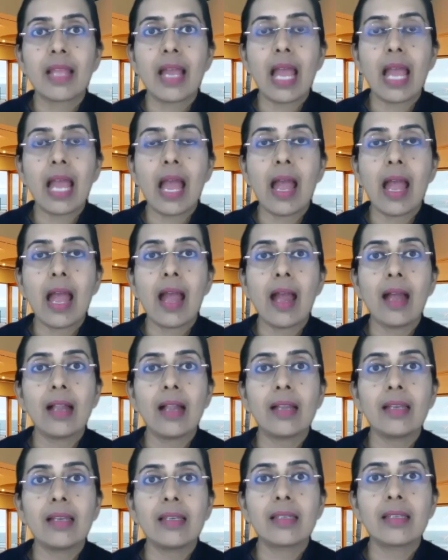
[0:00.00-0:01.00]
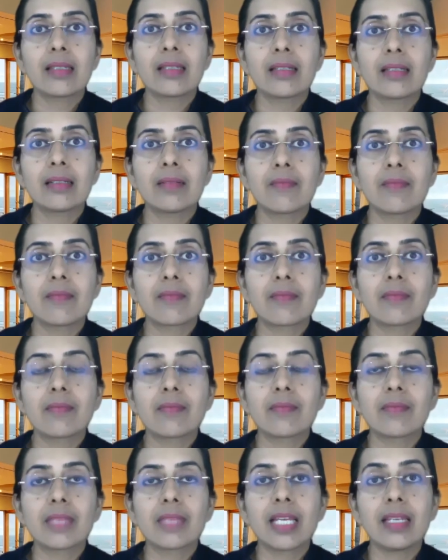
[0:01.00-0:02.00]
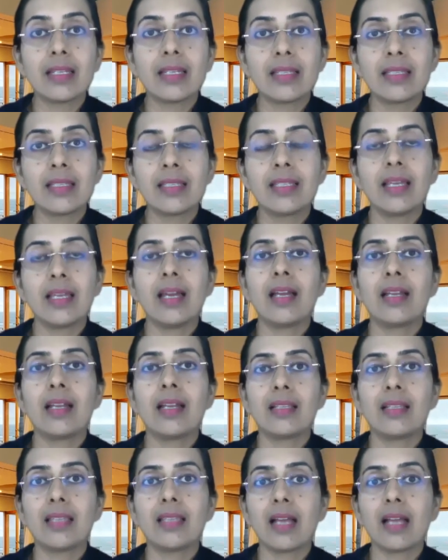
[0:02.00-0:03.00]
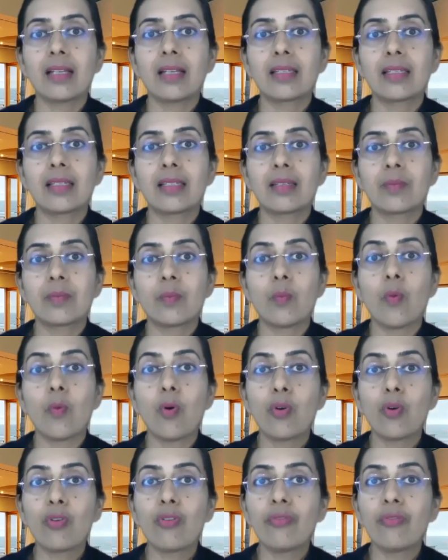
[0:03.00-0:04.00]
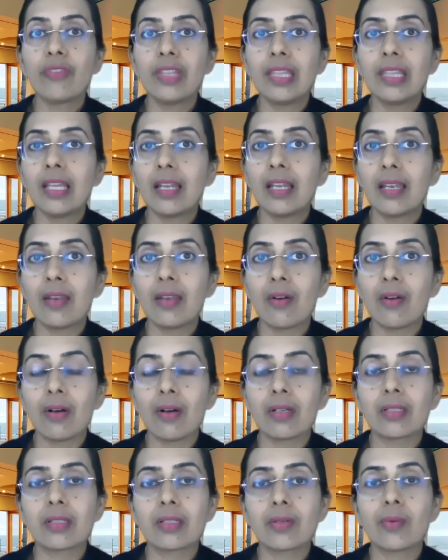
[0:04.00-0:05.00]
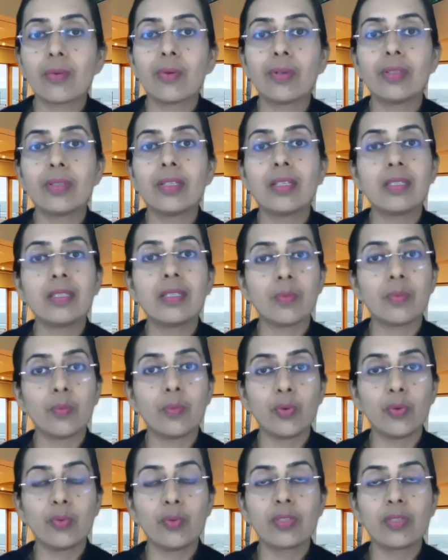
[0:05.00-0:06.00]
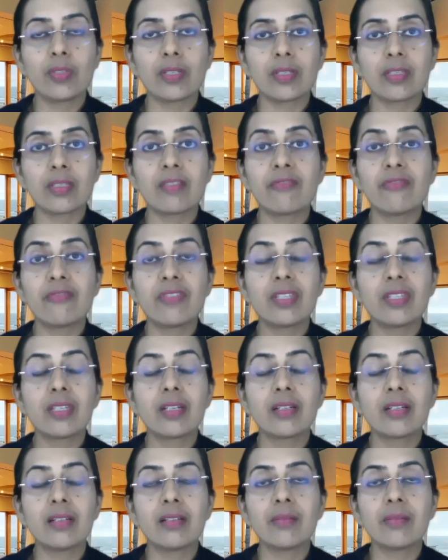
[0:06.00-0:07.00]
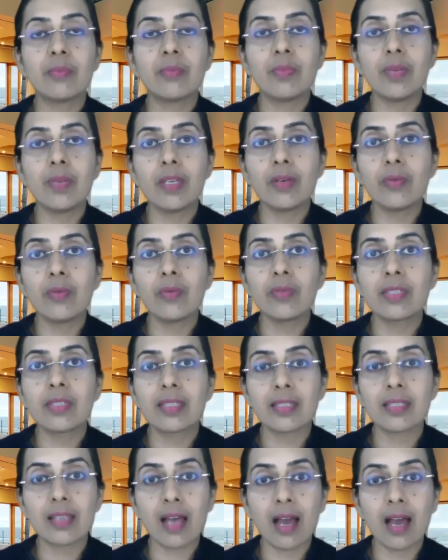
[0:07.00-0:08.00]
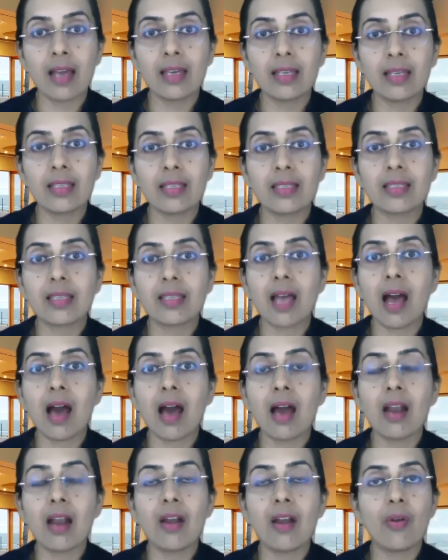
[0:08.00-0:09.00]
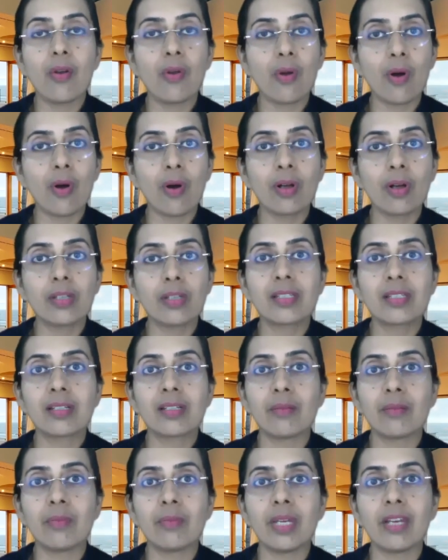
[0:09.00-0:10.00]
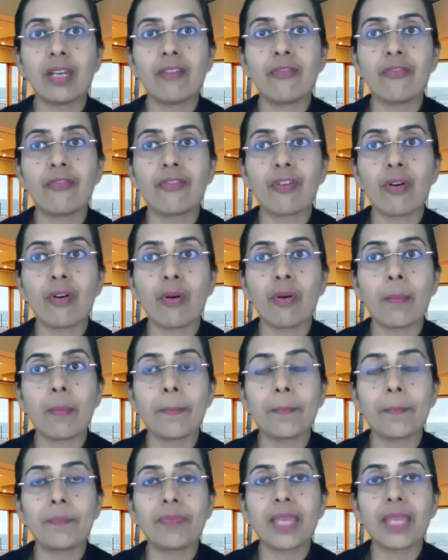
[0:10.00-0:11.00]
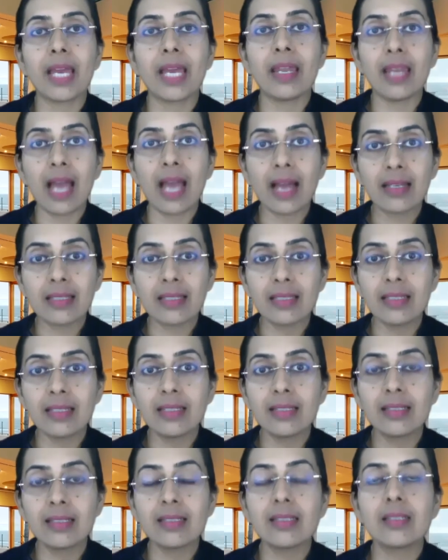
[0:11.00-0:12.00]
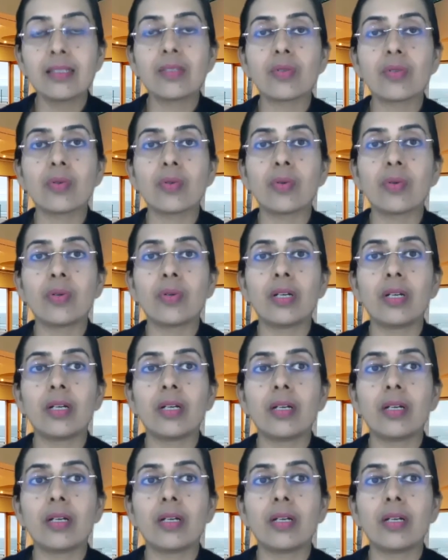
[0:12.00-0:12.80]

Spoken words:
And it is said that more often than not, all these bruises, the physical abuse signs, are not coming from an accident, or